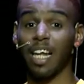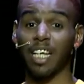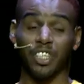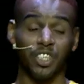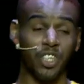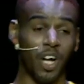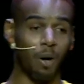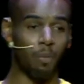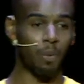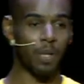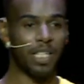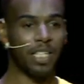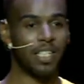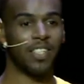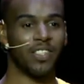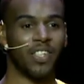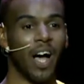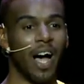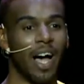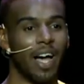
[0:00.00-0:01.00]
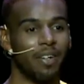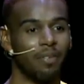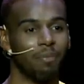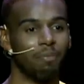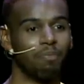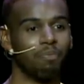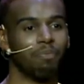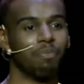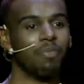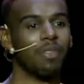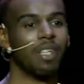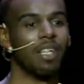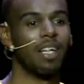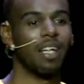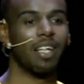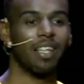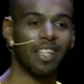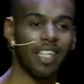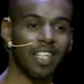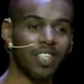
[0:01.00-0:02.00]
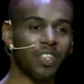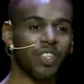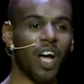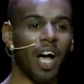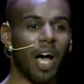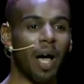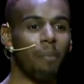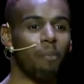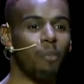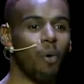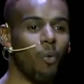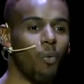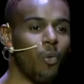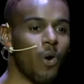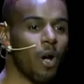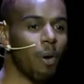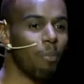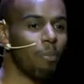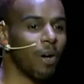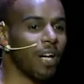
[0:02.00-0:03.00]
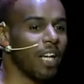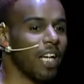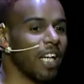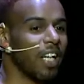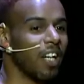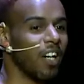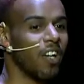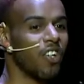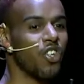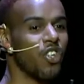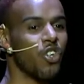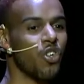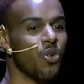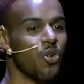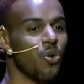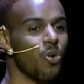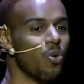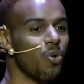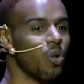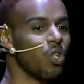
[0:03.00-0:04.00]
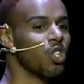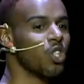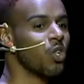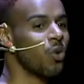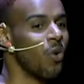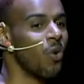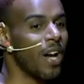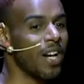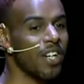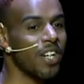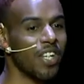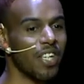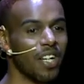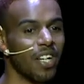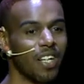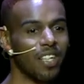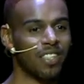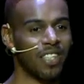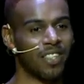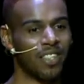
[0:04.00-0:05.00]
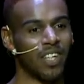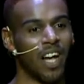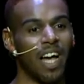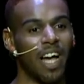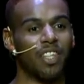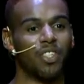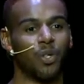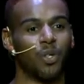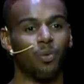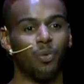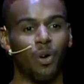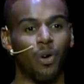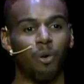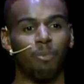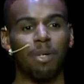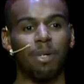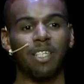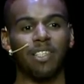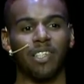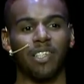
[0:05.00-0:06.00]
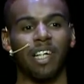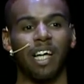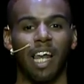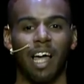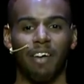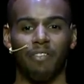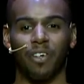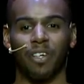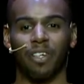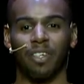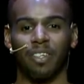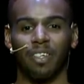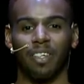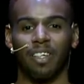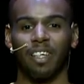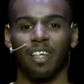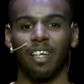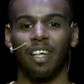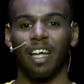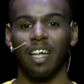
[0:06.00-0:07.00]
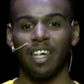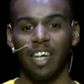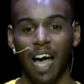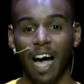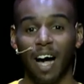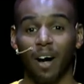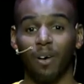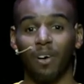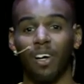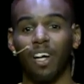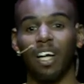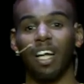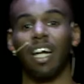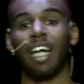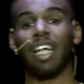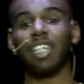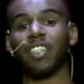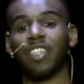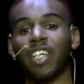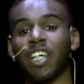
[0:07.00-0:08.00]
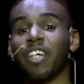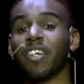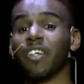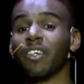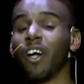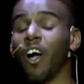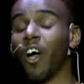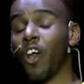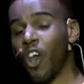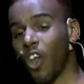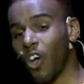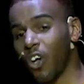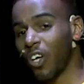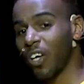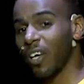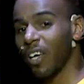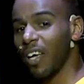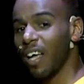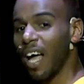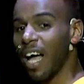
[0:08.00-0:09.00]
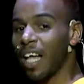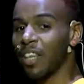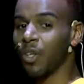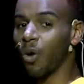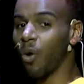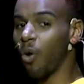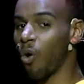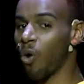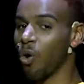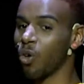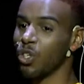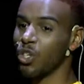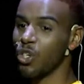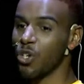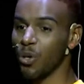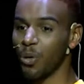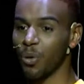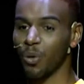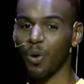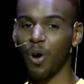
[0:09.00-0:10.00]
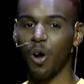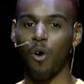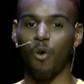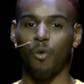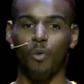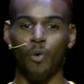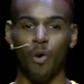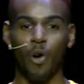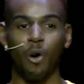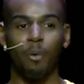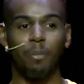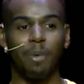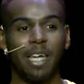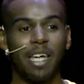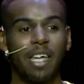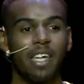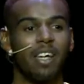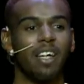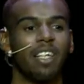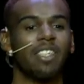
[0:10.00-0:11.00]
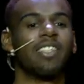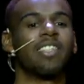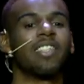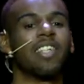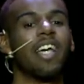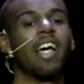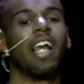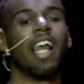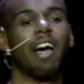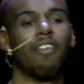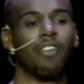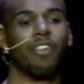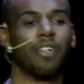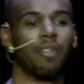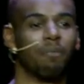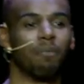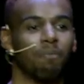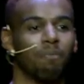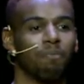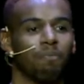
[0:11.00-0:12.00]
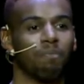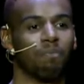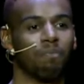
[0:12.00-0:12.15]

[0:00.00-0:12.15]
Let's start with the design. This time, we are bringing a new, trendier design to Realme C11. Now, let's take a look at the all-new Realme C11.